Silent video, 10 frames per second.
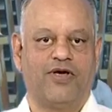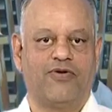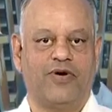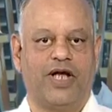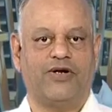You
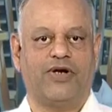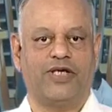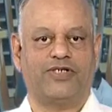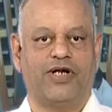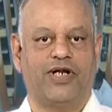would like to
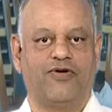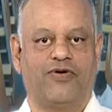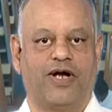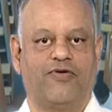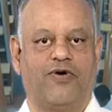naturally
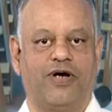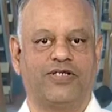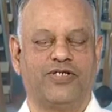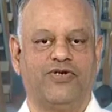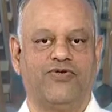look at what
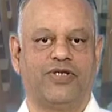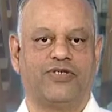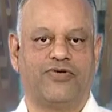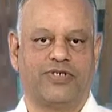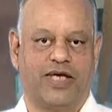is new in
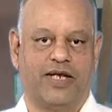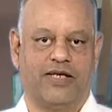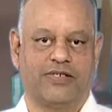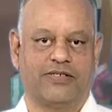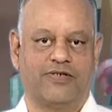those areas,